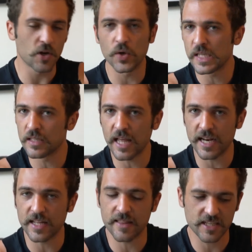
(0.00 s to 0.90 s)
You don't need to
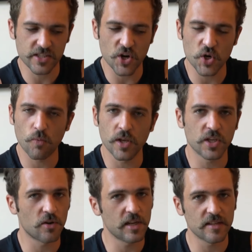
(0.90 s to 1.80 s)
let it, this third one,
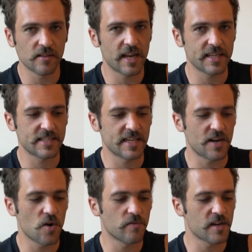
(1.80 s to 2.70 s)
you don't need to let it
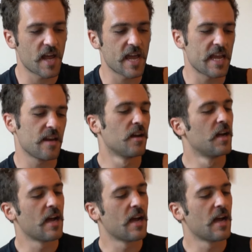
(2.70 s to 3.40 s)
sit overnight,